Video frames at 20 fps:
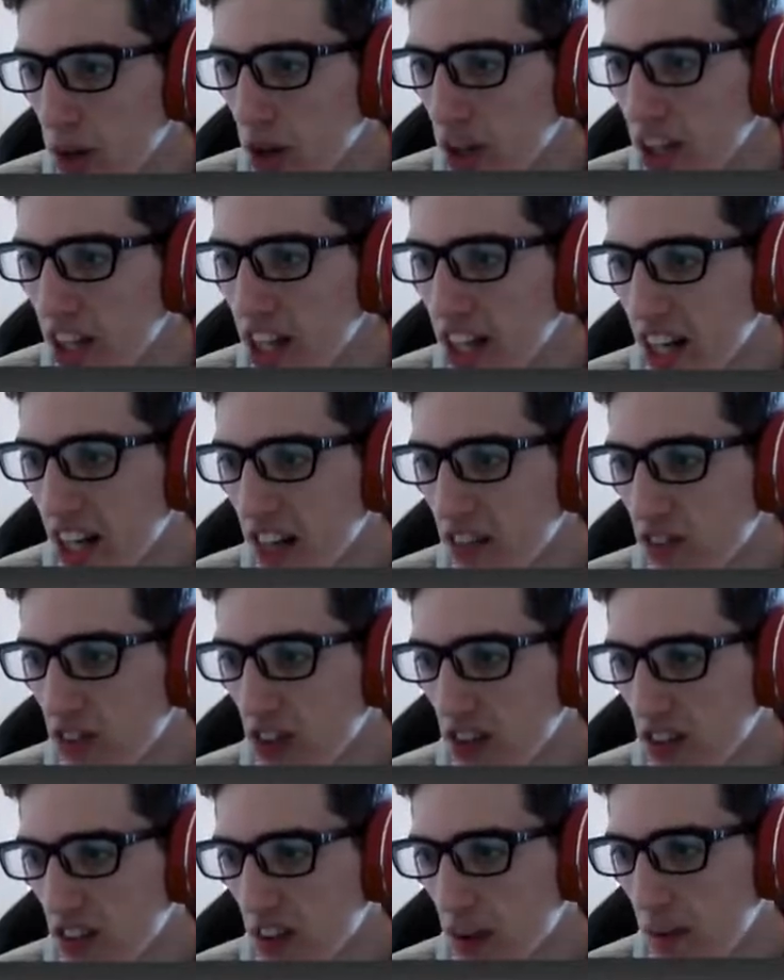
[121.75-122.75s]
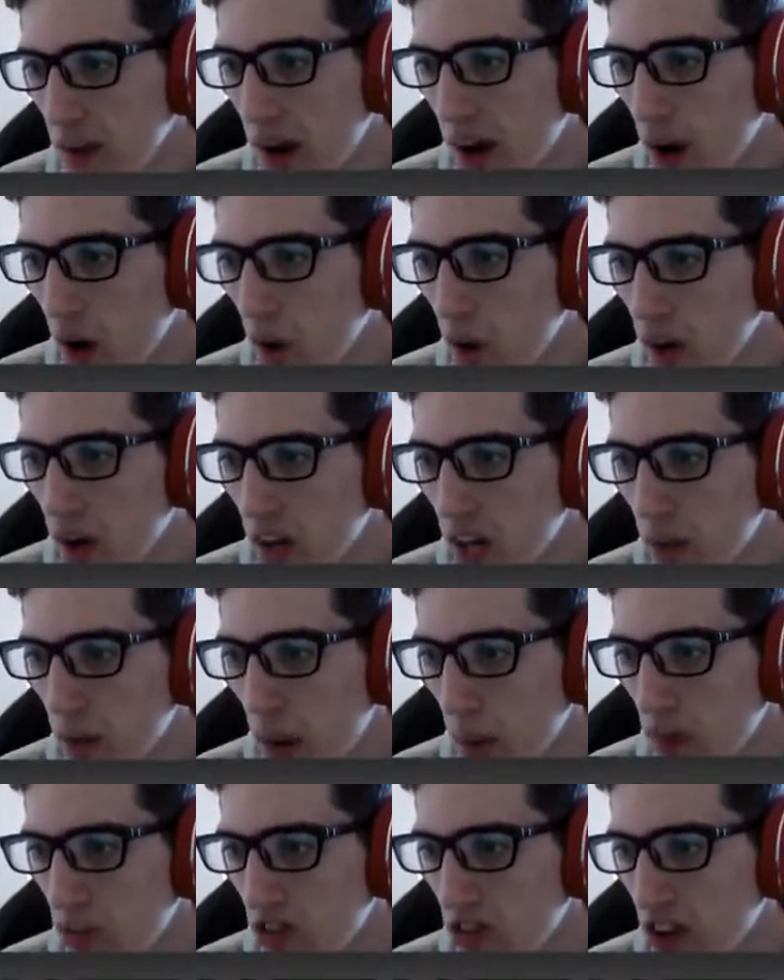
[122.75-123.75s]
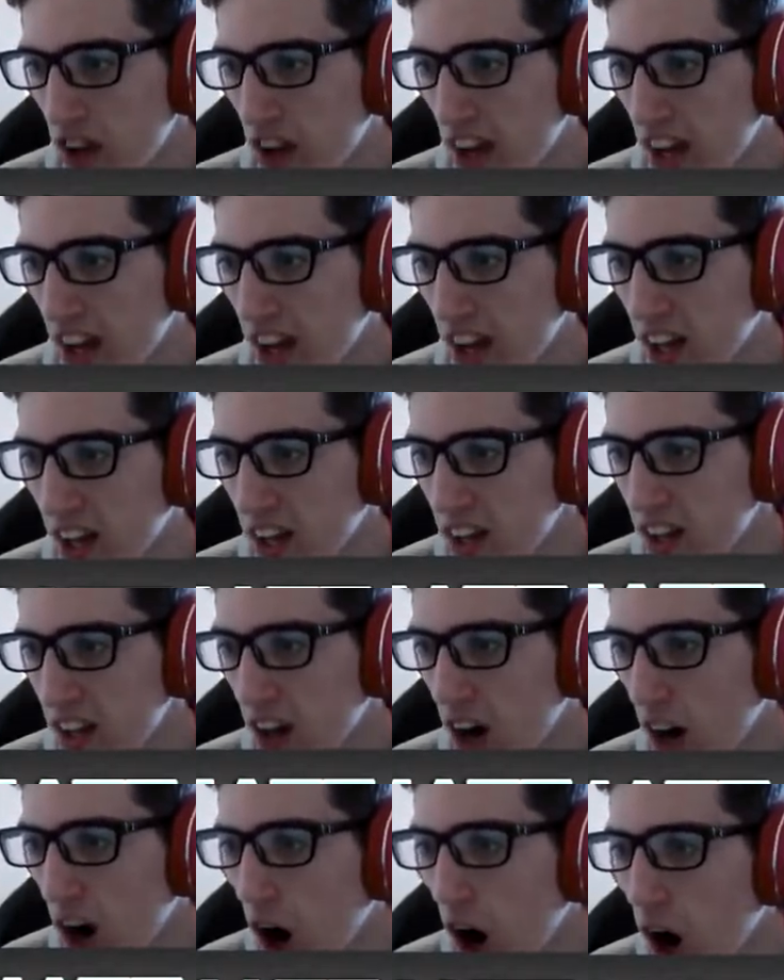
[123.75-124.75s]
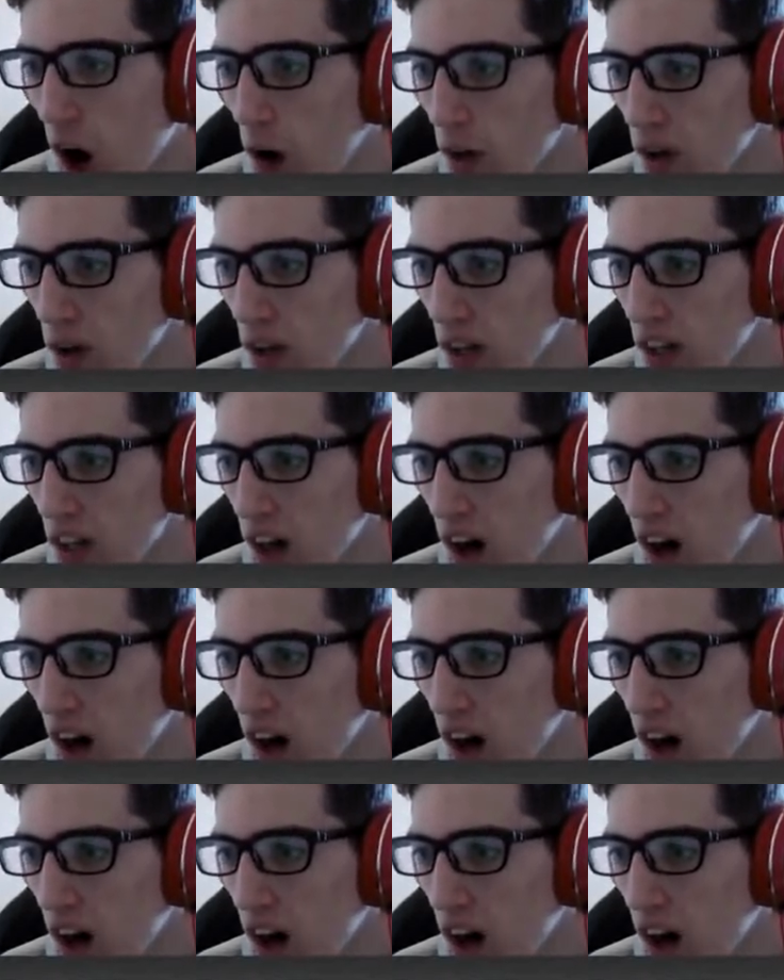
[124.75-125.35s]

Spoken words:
Milner, you're going to have to somehow keep up with Sterling. Oh,